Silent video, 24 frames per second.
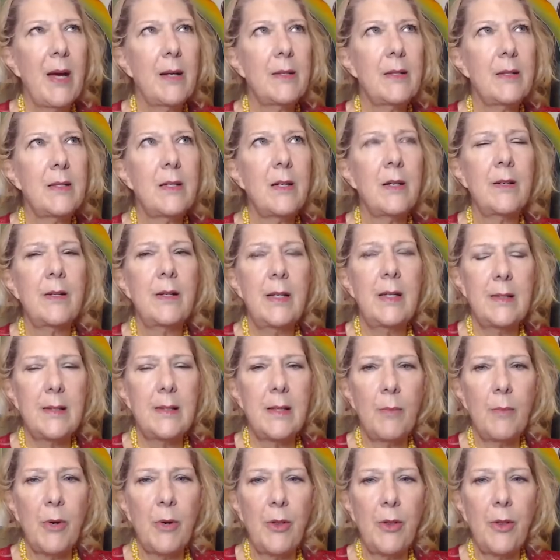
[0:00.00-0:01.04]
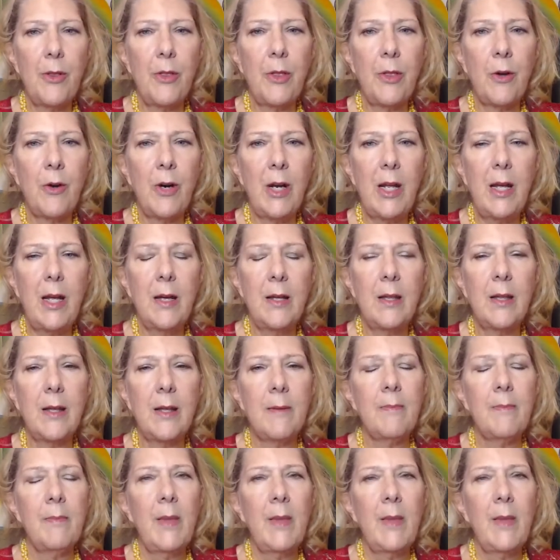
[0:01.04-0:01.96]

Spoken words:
passed on December the 30th.